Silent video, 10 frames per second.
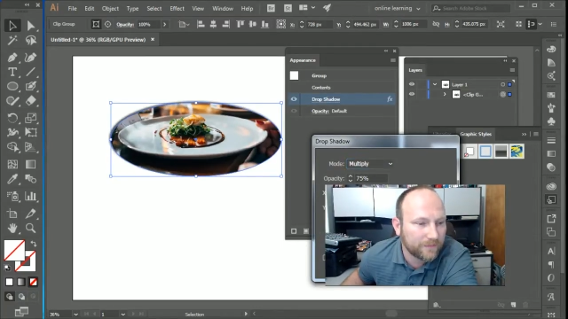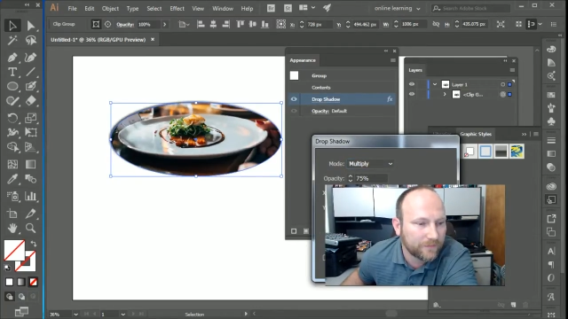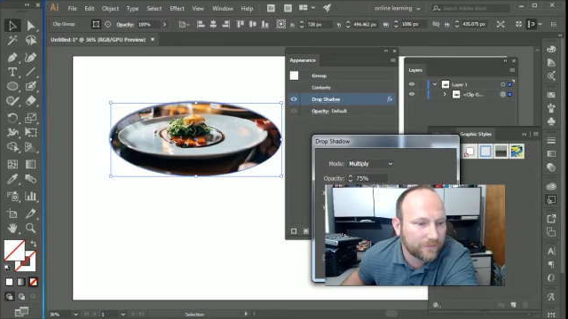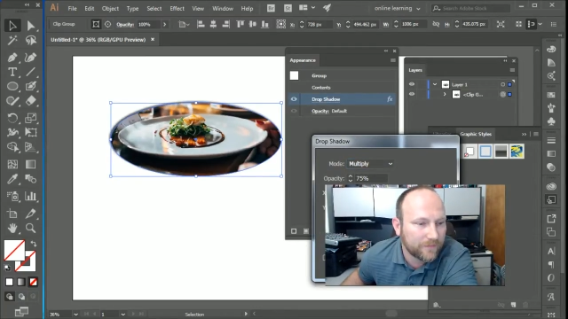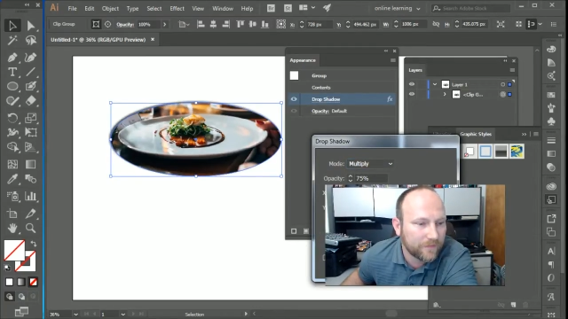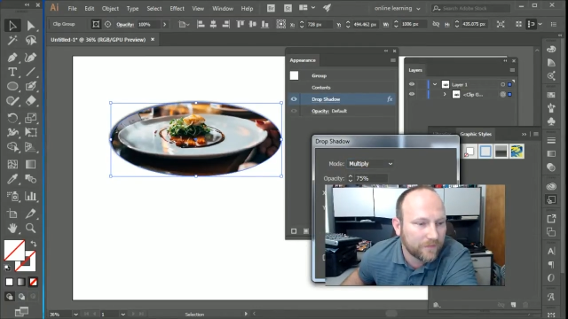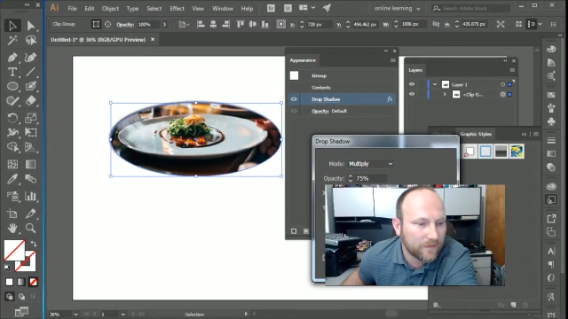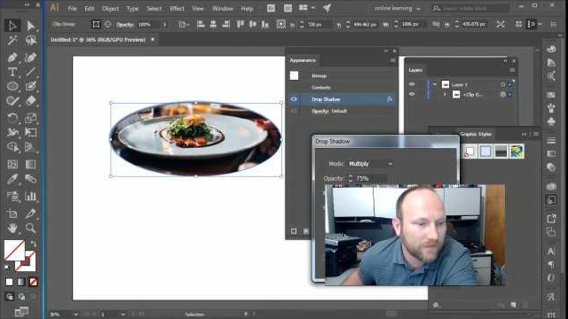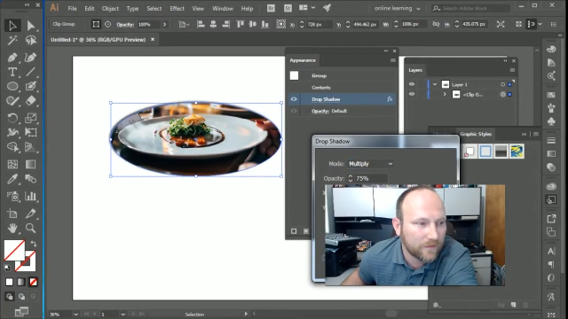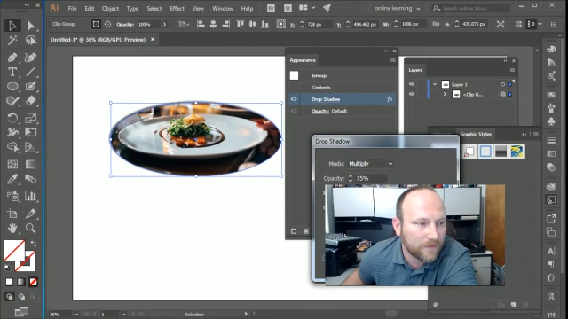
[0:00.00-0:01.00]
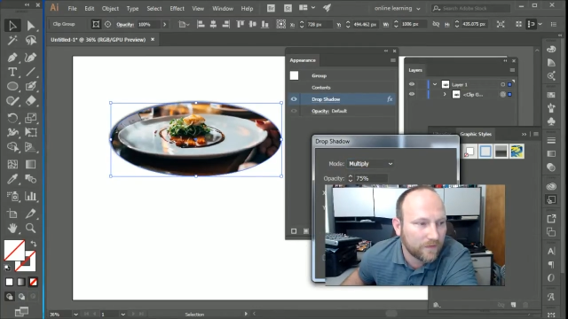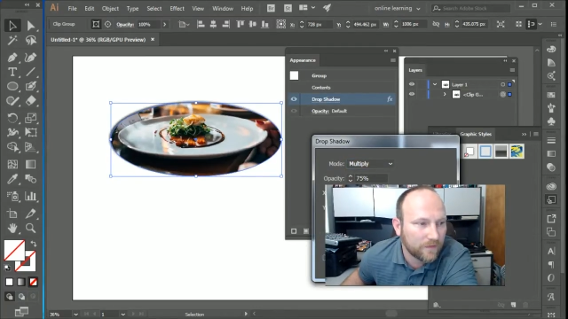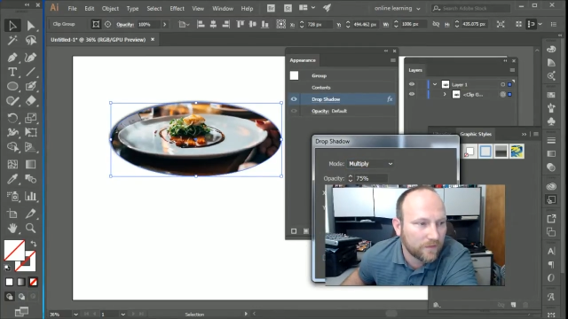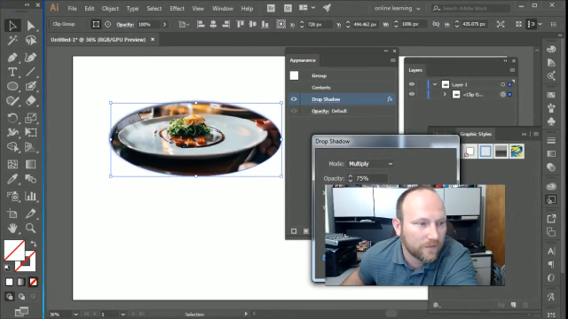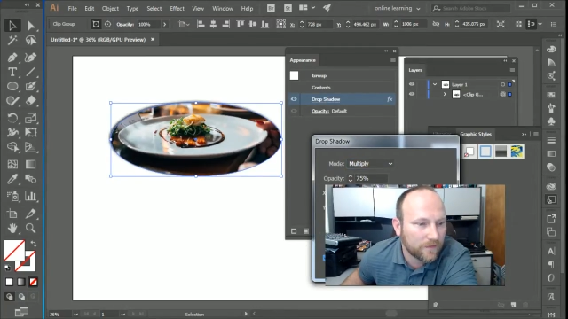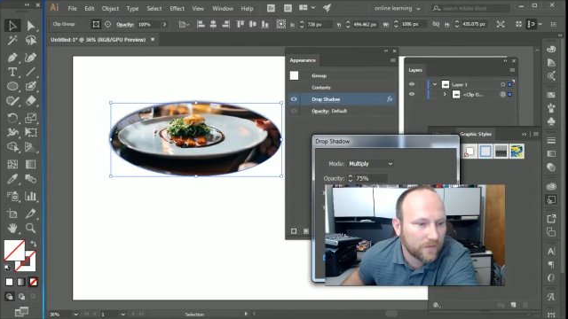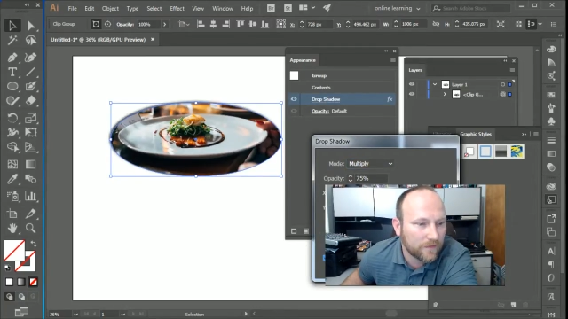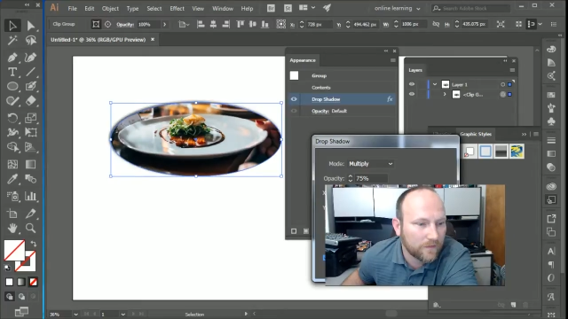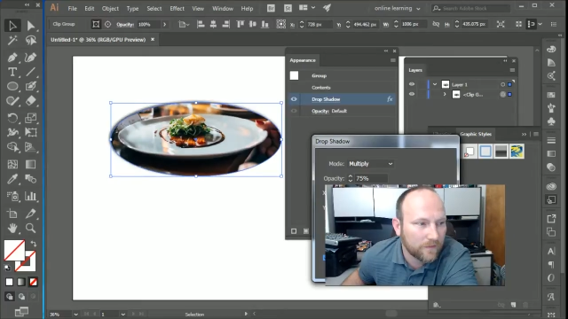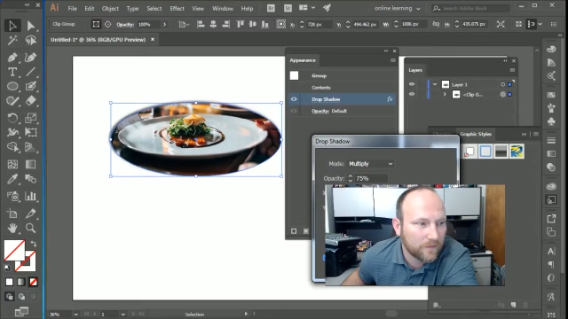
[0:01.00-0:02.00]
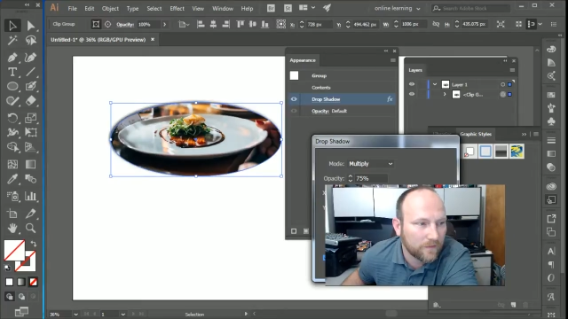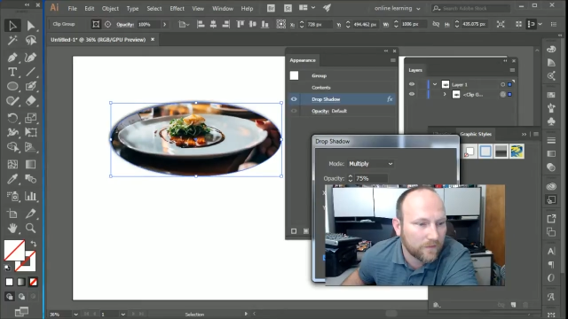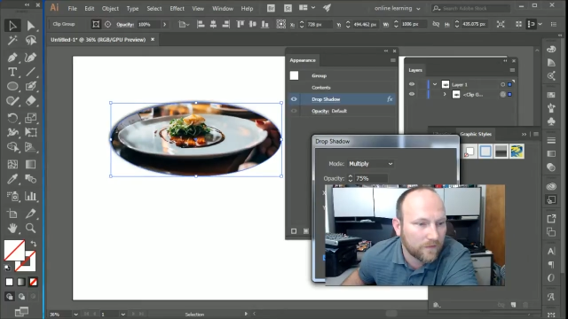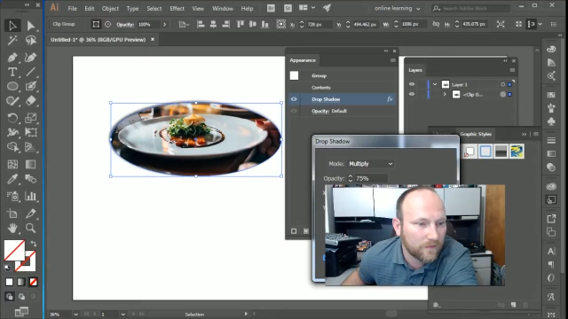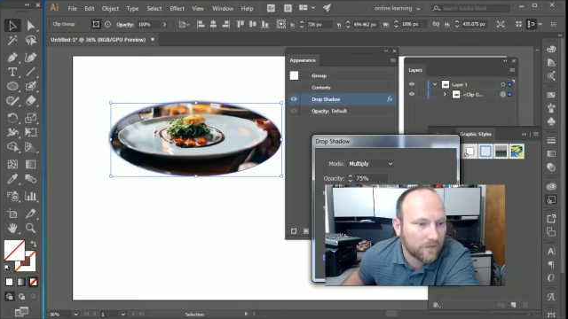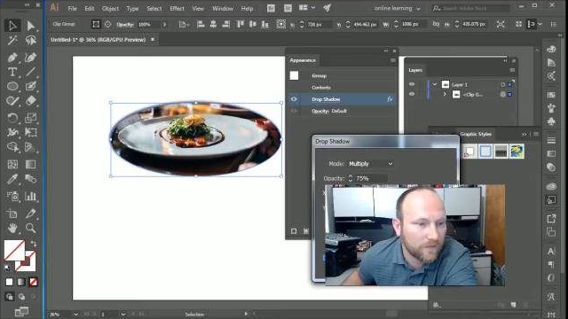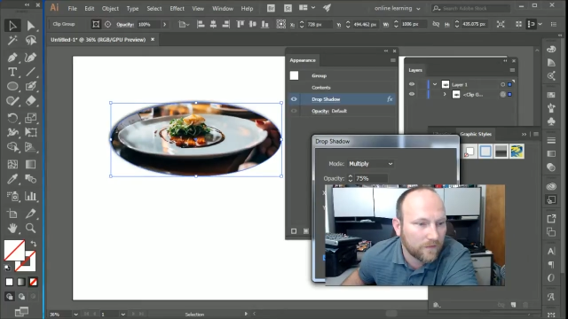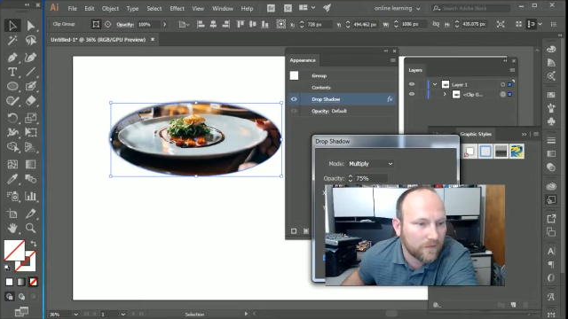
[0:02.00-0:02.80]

(silence)